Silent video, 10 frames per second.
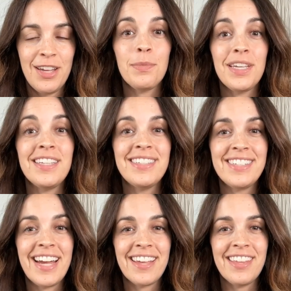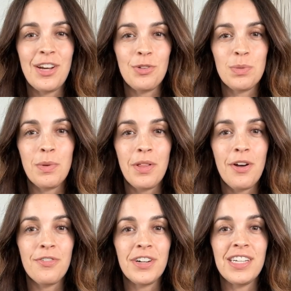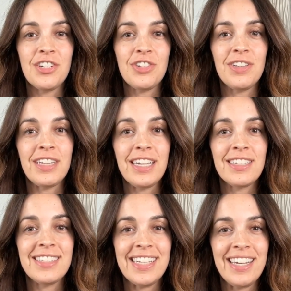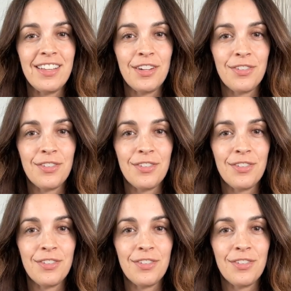Please check the notes below for additional links to healing